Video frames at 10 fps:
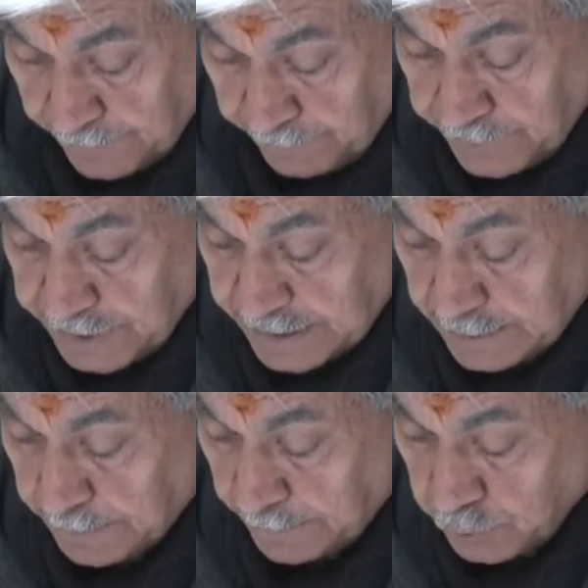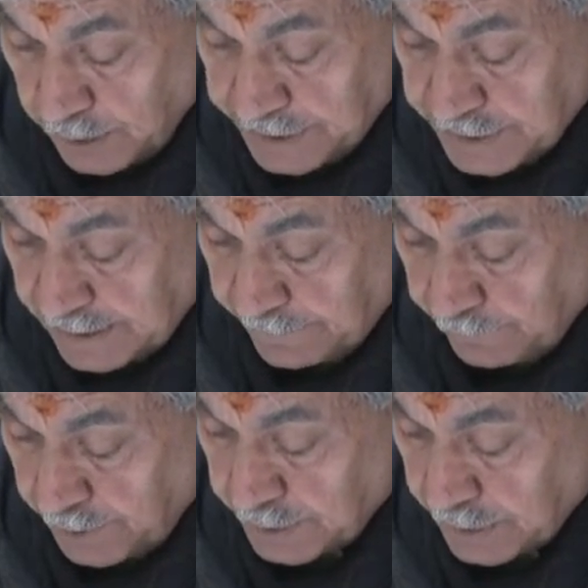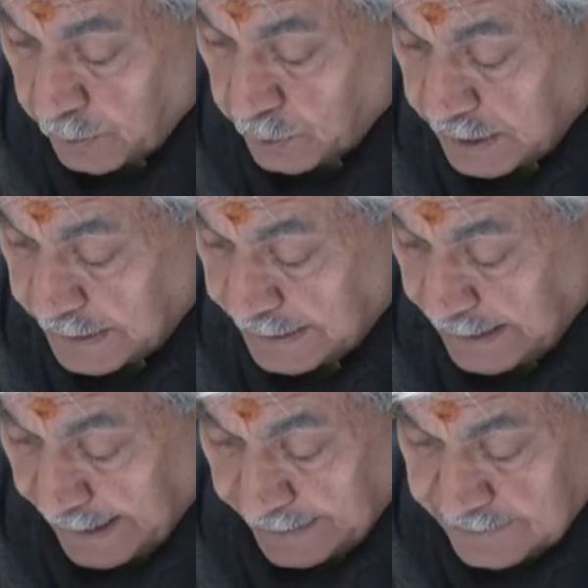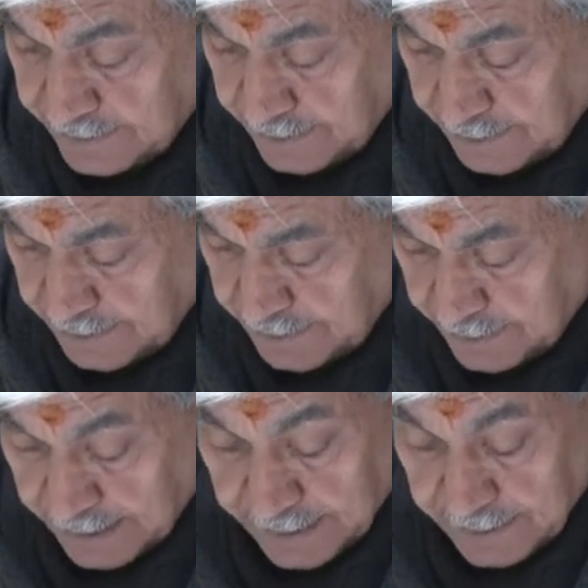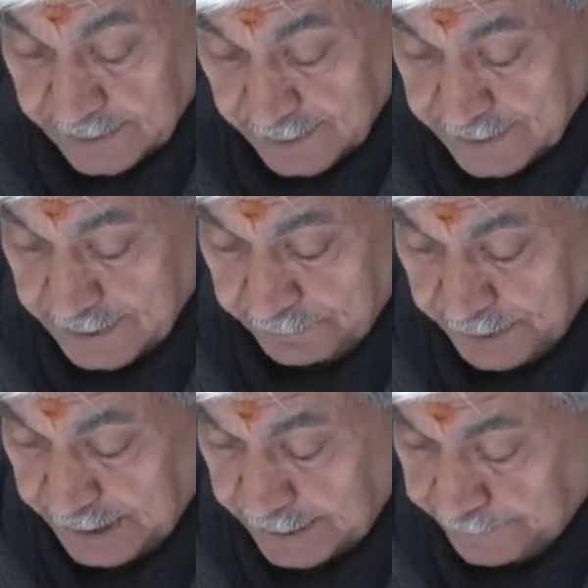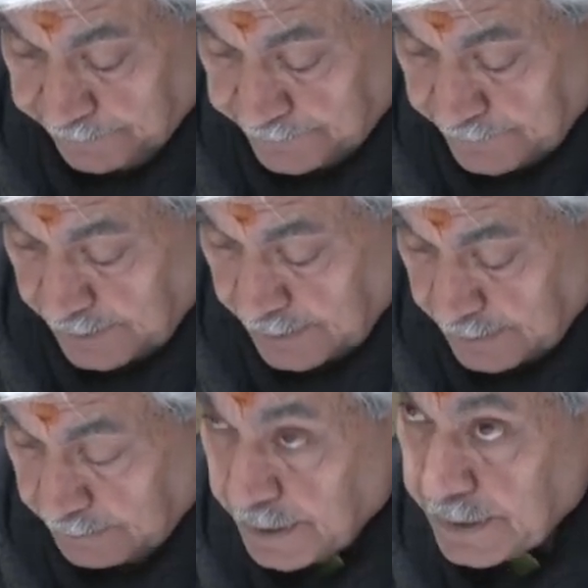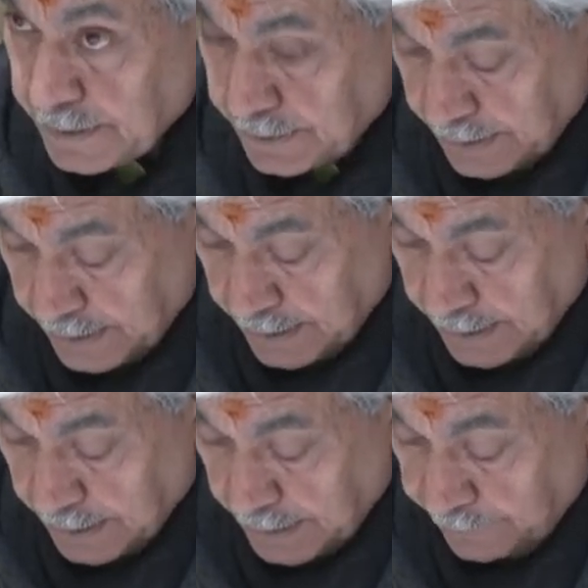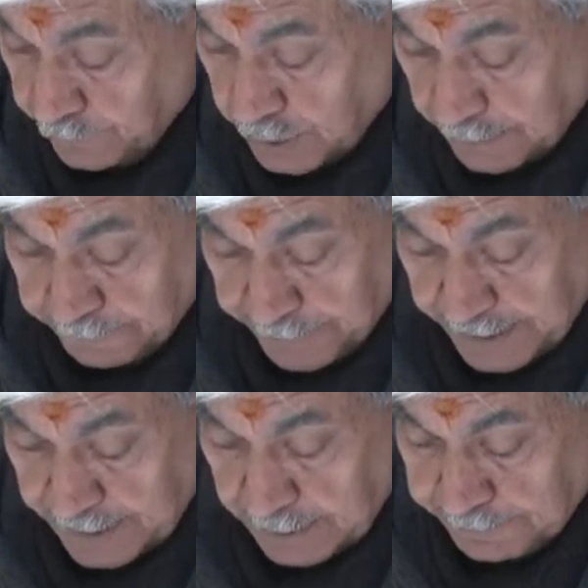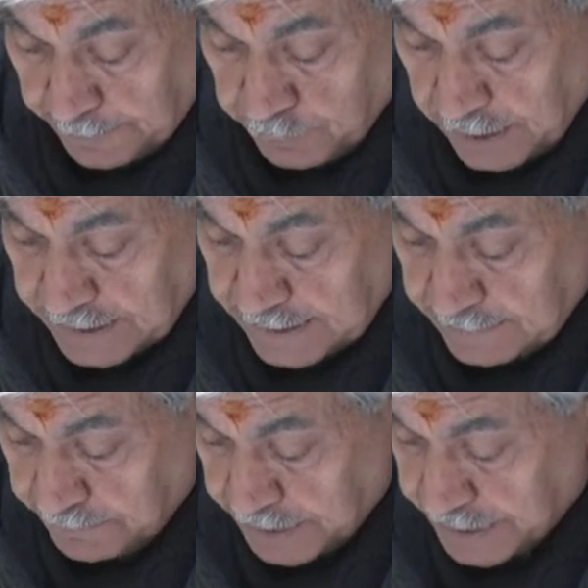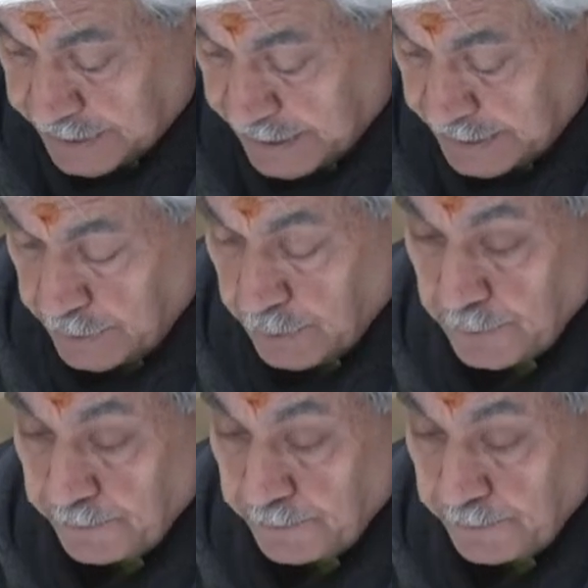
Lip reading: which has a population of 1 crore 30 lakhs, that is 13 million. But if you compare the population budget ratio,